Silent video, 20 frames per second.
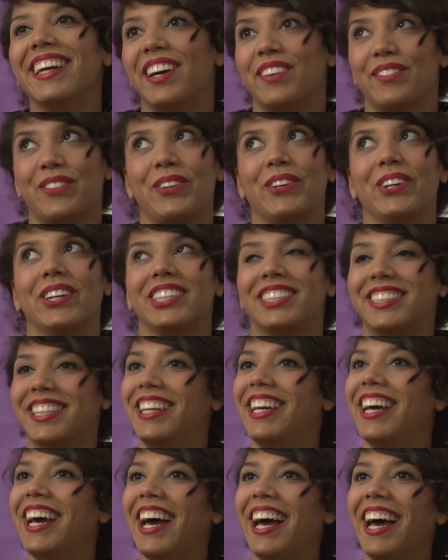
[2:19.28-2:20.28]
Of course.
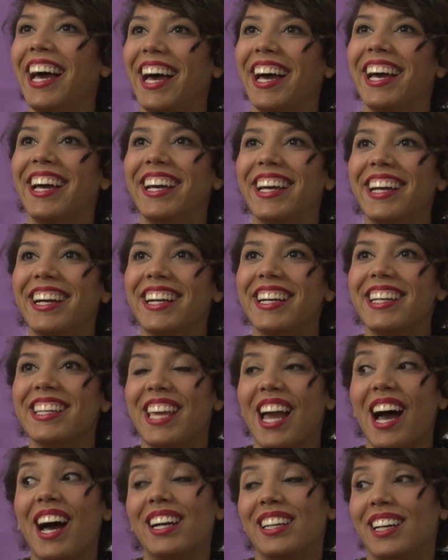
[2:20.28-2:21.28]

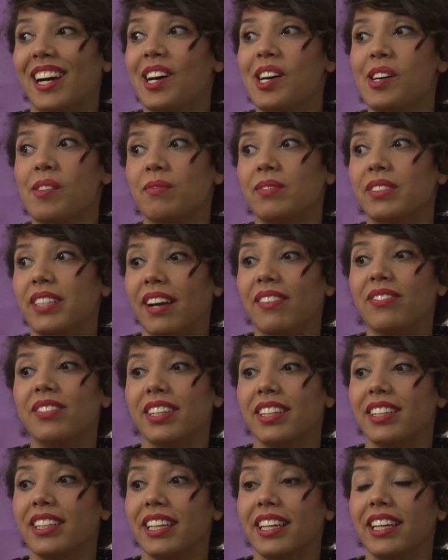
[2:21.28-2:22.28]
Yeah,
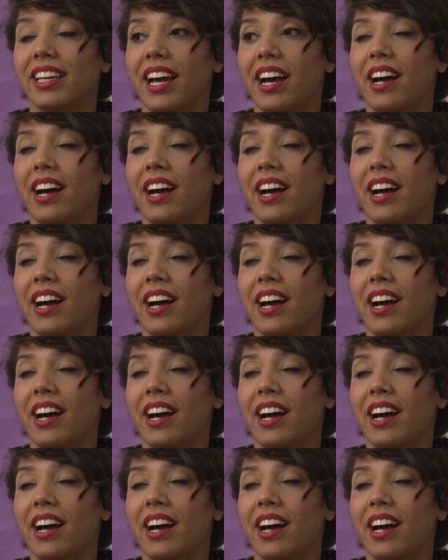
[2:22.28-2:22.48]
definitely.